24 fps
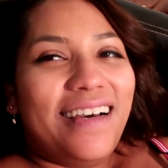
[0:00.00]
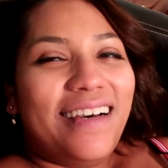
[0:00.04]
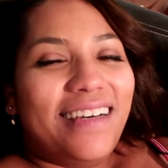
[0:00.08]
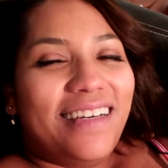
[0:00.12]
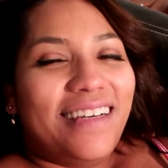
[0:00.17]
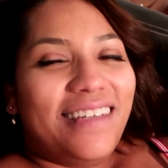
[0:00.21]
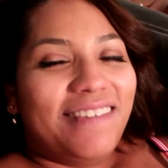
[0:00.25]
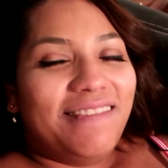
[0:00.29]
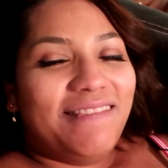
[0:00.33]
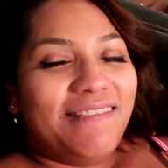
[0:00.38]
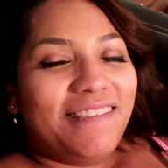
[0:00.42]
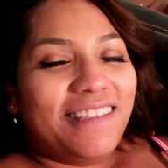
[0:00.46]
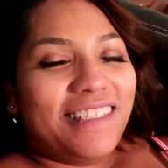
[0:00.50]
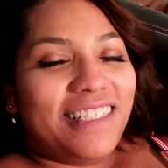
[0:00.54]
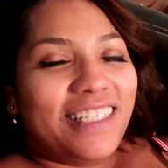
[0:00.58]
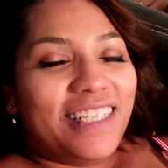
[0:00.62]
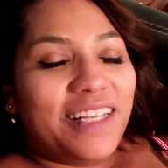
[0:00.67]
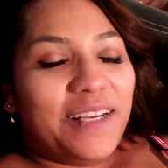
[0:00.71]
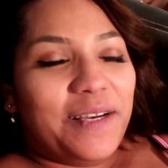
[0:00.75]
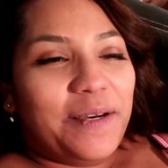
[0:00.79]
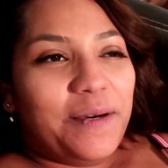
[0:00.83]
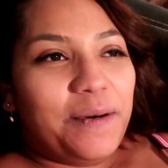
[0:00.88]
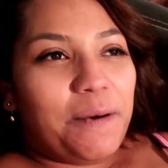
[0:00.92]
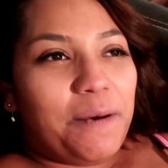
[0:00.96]
um,
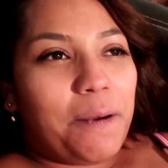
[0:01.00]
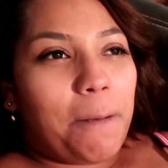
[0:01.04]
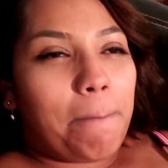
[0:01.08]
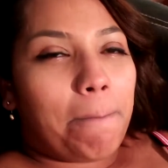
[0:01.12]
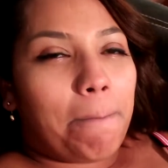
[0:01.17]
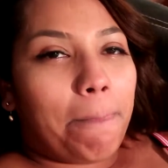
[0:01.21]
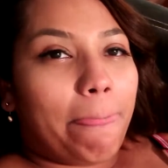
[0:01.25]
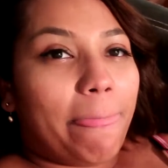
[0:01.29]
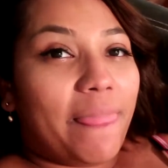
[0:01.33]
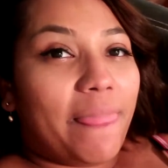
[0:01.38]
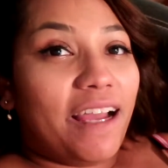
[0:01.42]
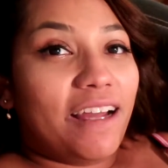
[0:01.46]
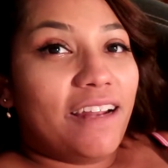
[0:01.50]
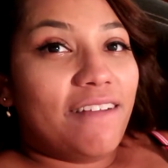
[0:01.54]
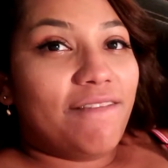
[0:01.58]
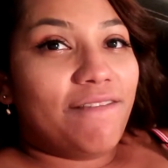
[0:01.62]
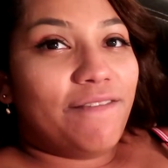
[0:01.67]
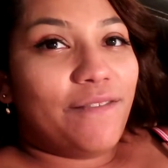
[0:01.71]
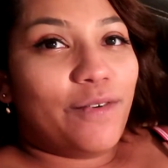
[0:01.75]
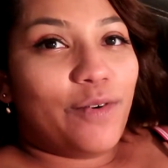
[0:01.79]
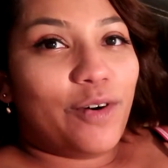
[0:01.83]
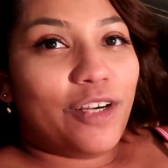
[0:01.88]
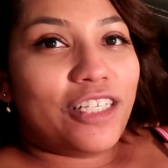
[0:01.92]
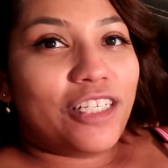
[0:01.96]
so
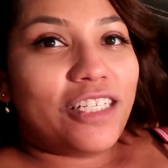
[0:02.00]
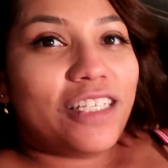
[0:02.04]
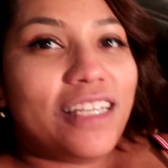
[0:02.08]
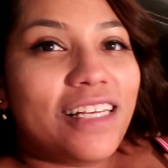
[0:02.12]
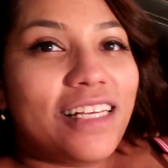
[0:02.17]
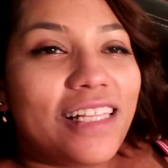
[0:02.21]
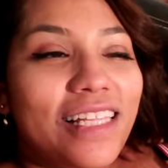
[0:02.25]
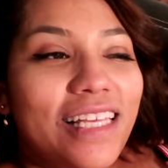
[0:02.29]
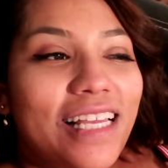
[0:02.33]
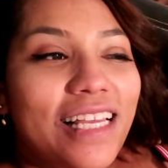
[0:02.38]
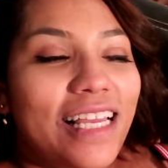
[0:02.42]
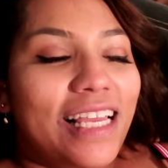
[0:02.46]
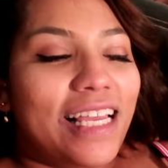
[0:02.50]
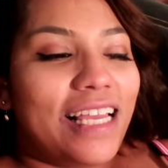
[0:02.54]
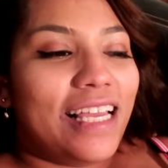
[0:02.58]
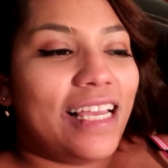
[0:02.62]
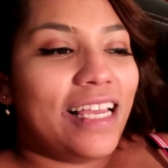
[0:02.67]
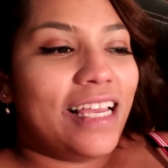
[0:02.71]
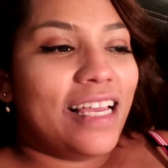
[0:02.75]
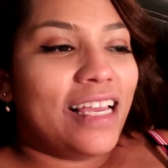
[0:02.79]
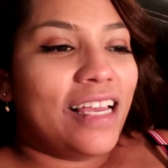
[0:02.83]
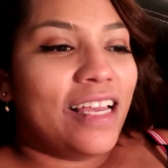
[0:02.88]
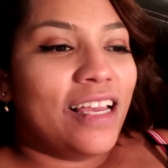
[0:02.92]
unfortunately,